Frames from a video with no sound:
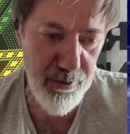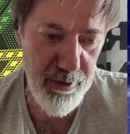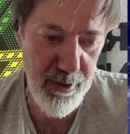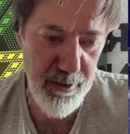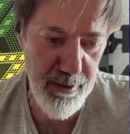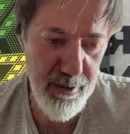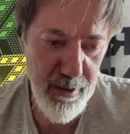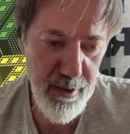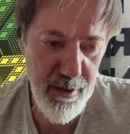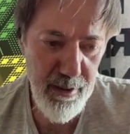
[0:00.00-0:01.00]
UK,
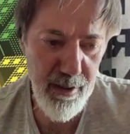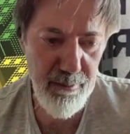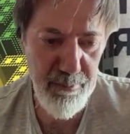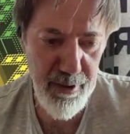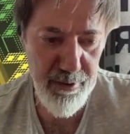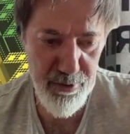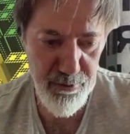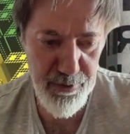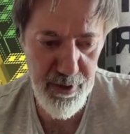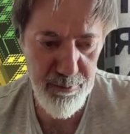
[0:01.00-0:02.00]
and millions
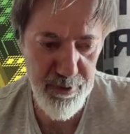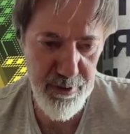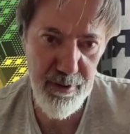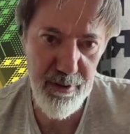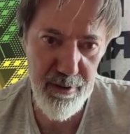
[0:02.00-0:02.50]
of gamers